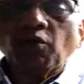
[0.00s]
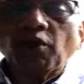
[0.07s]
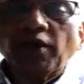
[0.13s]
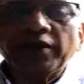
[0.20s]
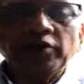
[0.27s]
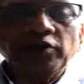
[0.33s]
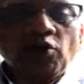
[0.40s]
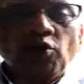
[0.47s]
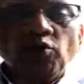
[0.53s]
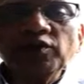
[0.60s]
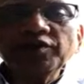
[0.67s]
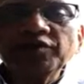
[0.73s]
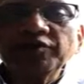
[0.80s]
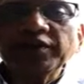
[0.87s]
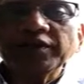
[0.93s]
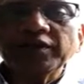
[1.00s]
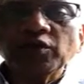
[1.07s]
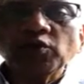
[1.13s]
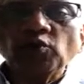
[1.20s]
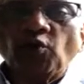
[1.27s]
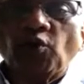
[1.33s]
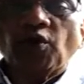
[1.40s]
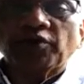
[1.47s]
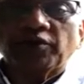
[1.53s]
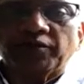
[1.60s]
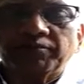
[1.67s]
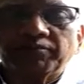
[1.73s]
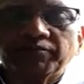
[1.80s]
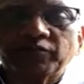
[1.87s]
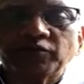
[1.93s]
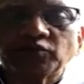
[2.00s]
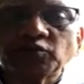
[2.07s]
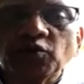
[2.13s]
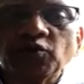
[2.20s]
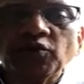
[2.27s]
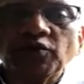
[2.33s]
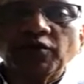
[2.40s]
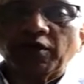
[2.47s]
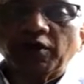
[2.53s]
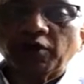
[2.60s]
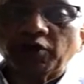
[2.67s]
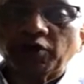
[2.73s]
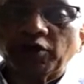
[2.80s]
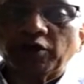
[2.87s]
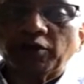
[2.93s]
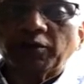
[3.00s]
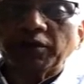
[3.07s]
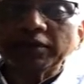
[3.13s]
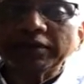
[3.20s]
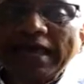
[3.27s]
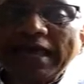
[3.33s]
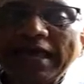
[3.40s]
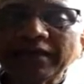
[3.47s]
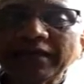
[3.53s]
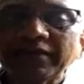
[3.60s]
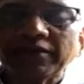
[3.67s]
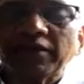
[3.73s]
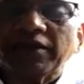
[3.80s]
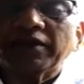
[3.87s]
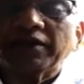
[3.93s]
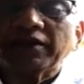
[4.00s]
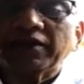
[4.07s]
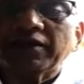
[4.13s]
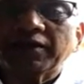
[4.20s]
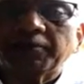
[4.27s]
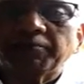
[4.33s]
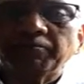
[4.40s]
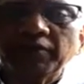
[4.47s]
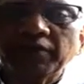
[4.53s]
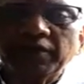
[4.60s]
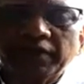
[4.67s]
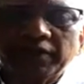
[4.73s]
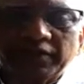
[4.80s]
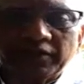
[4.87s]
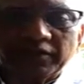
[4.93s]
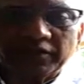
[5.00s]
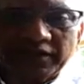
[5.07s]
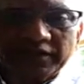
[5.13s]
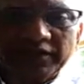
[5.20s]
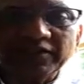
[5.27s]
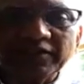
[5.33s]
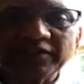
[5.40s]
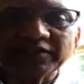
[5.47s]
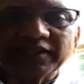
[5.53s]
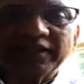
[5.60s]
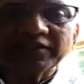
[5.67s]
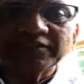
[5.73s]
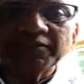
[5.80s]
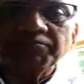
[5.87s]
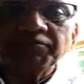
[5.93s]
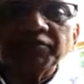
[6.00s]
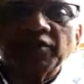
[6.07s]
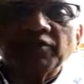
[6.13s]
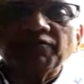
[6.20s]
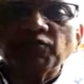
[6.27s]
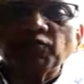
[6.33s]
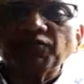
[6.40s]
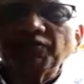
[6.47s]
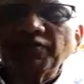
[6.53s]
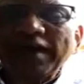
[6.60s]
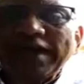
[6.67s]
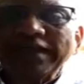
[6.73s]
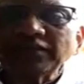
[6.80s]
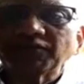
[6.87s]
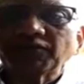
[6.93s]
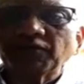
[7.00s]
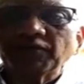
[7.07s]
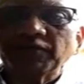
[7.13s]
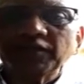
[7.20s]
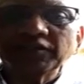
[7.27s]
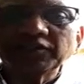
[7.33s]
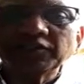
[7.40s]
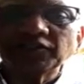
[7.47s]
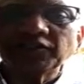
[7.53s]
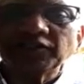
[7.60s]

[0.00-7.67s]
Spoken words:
and only drinking water. So that the Gita says, if you fast for religious